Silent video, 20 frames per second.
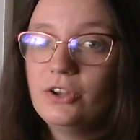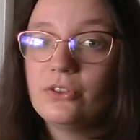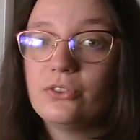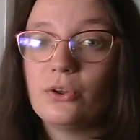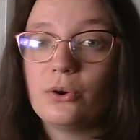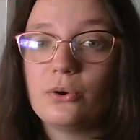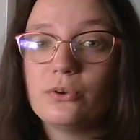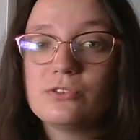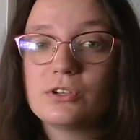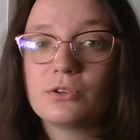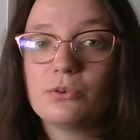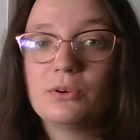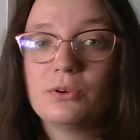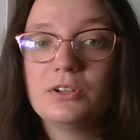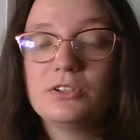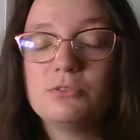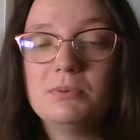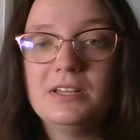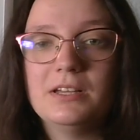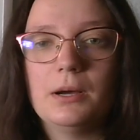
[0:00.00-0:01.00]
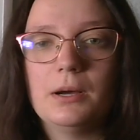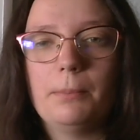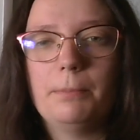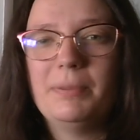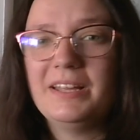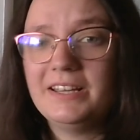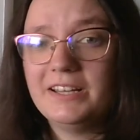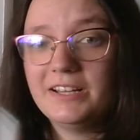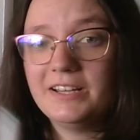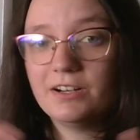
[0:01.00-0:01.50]
those are going to be a
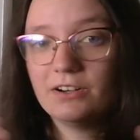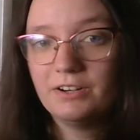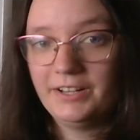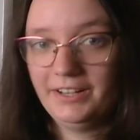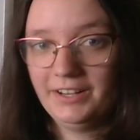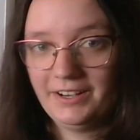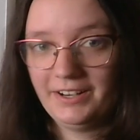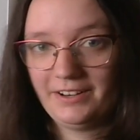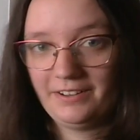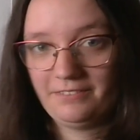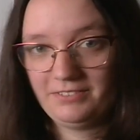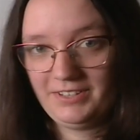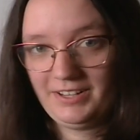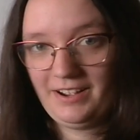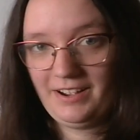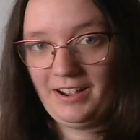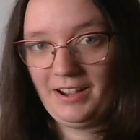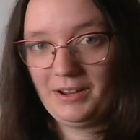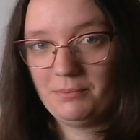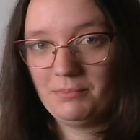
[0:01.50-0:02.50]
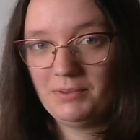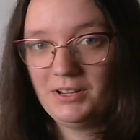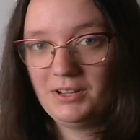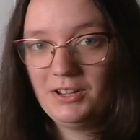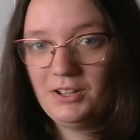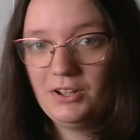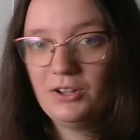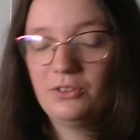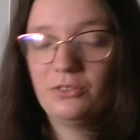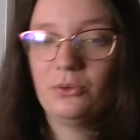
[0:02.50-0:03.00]
period of time.
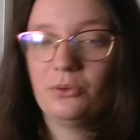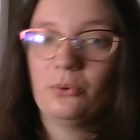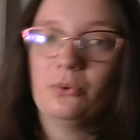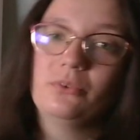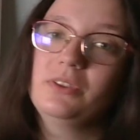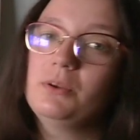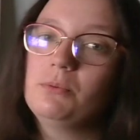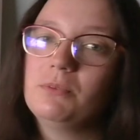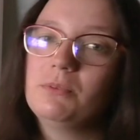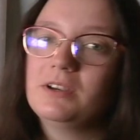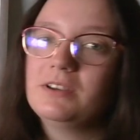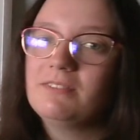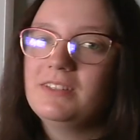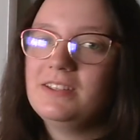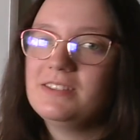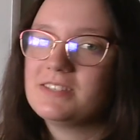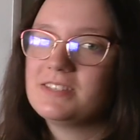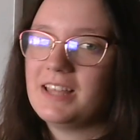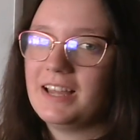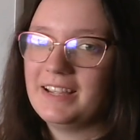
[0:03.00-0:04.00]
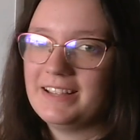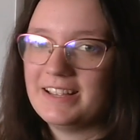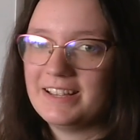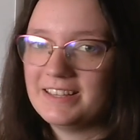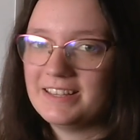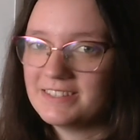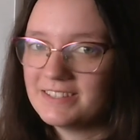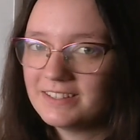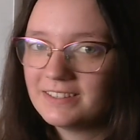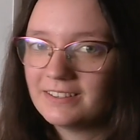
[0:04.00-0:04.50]
The only one of these that
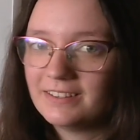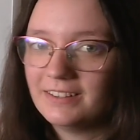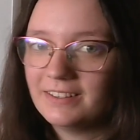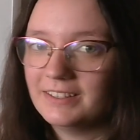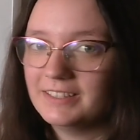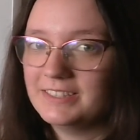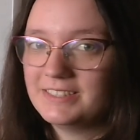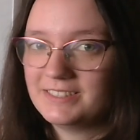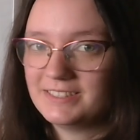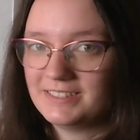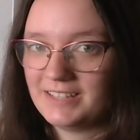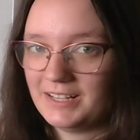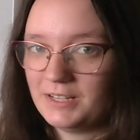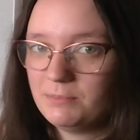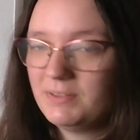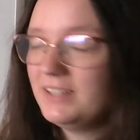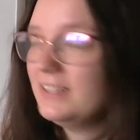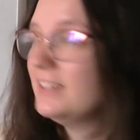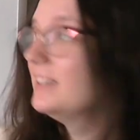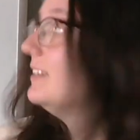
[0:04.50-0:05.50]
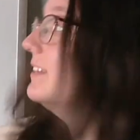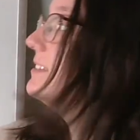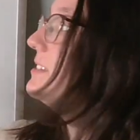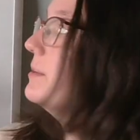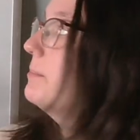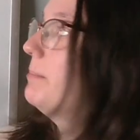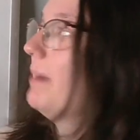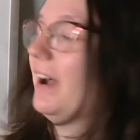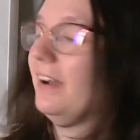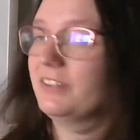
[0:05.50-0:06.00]
isn't a statement is
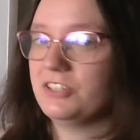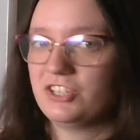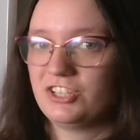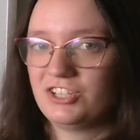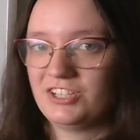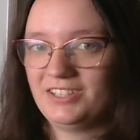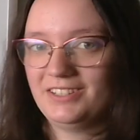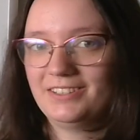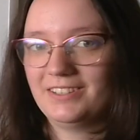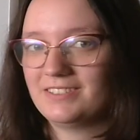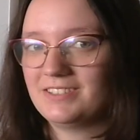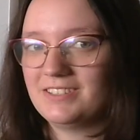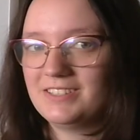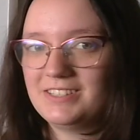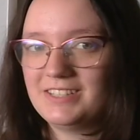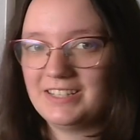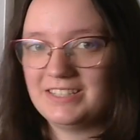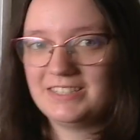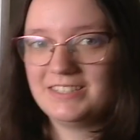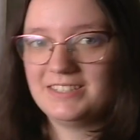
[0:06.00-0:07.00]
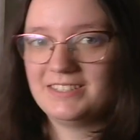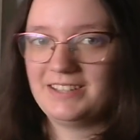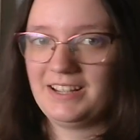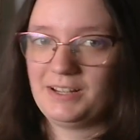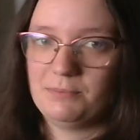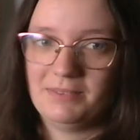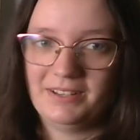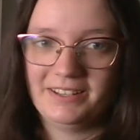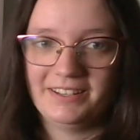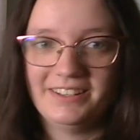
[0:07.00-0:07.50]
the balance sheet. It doesn't say
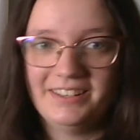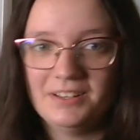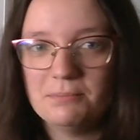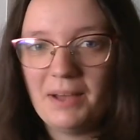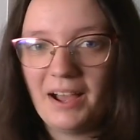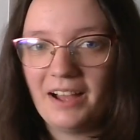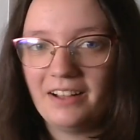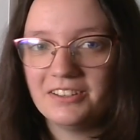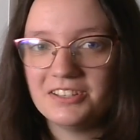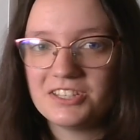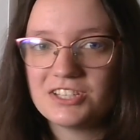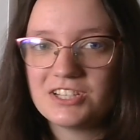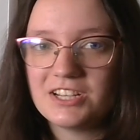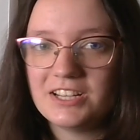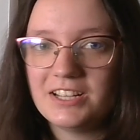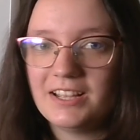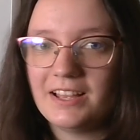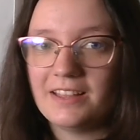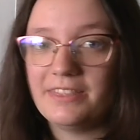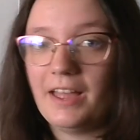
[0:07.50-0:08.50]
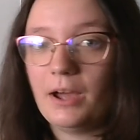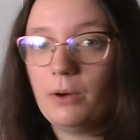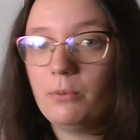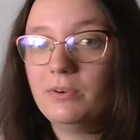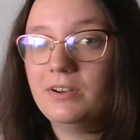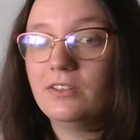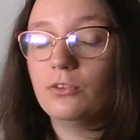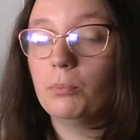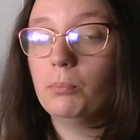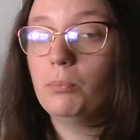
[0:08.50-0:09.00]
statement in balance sheet, and that
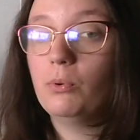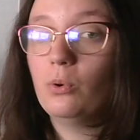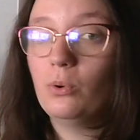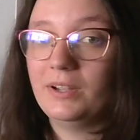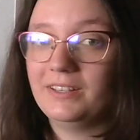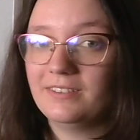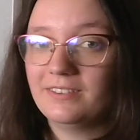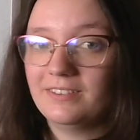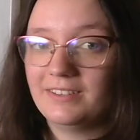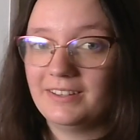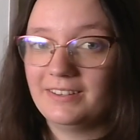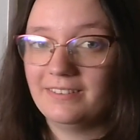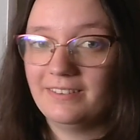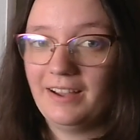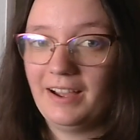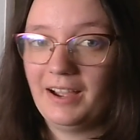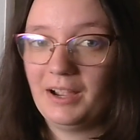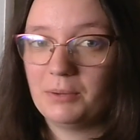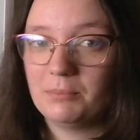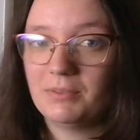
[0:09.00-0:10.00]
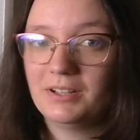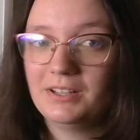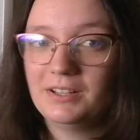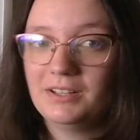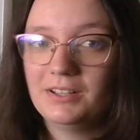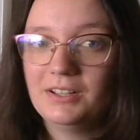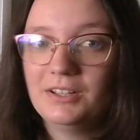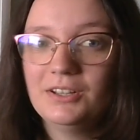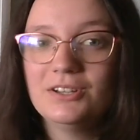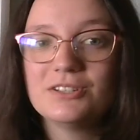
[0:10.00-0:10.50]
one is a point in time.
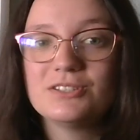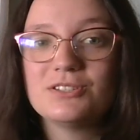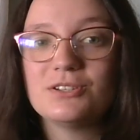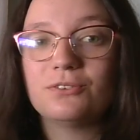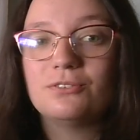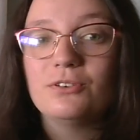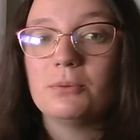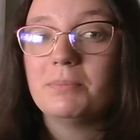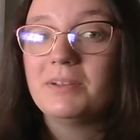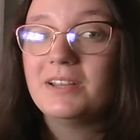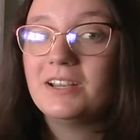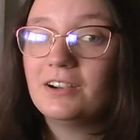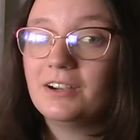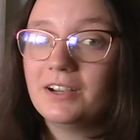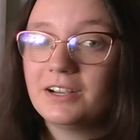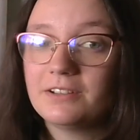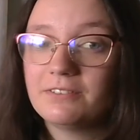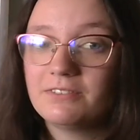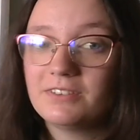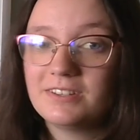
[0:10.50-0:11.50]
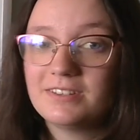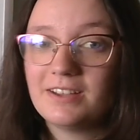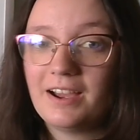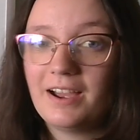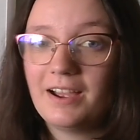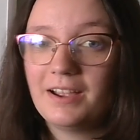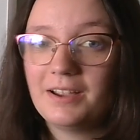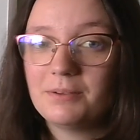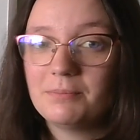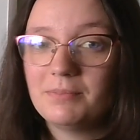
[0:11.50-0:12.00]
So for a period of a
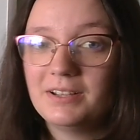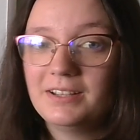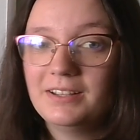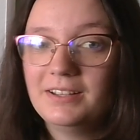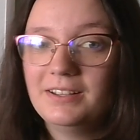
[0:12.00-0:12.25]
time,